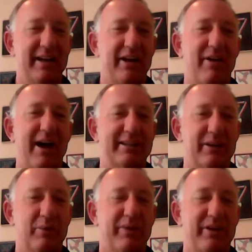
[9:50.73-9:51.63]

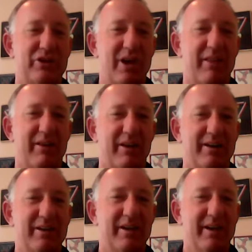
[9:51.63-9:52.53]
interacting with each
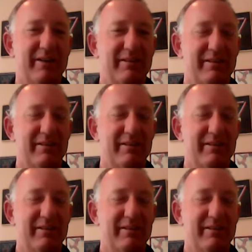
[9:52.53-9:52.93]
other in